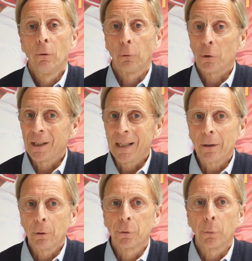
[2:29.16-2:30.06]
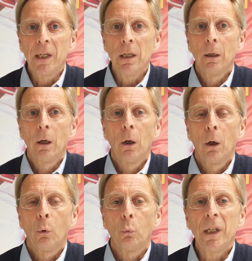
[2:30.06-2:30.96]
For scenario 3,
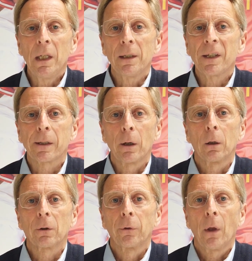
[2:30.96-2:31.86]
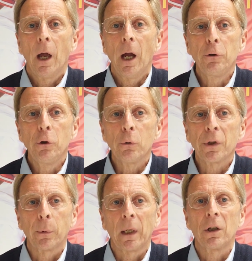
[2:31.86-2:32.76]
we installed a new
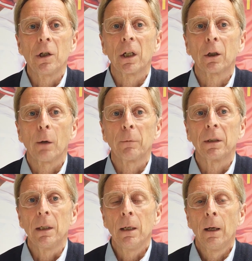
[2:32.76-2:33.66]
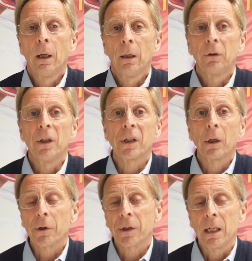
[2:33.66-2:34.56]
strategic committee
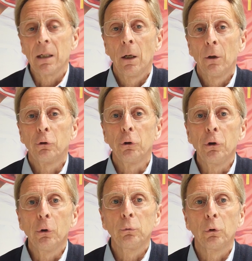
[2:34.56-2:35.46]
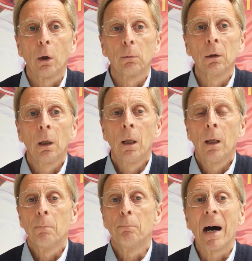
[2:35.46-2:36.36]
discussing the new normal
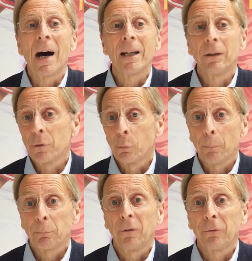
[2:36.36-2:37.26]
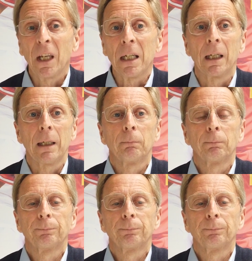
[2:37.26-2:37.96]
by disruptive thinking.